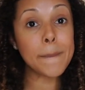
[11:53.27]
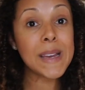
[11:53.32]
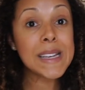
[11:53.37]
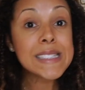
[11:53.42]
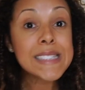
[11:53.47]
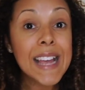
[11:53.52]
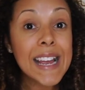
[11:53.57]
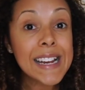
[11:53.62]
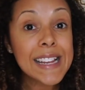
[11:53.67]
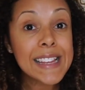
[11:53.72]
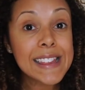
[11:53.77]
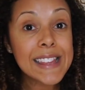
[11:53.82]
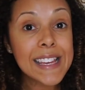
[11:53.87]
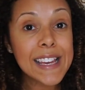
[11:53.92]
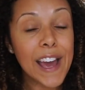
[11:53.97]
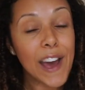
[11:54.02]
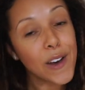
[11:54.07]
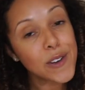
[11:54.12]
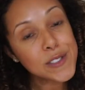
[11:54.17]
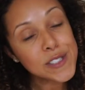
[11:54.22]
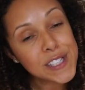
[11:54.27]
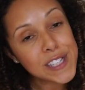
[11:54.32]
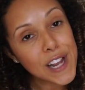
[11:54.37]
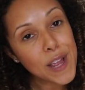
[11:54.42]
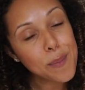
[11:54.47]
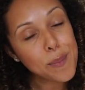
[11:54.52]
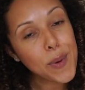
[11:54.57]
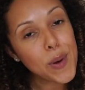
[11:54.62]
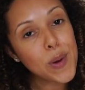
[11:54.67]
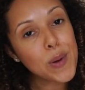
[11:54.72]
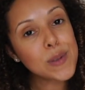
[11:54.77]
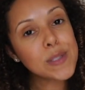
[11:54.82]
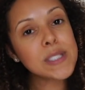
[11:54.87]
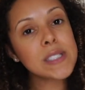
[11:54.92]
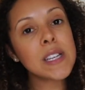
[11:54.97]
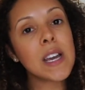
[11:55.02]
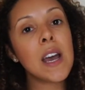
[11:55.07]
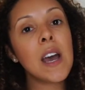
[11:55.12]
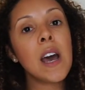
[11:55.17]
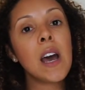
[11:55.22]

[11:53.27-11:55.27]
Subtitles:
miss anything else that I post,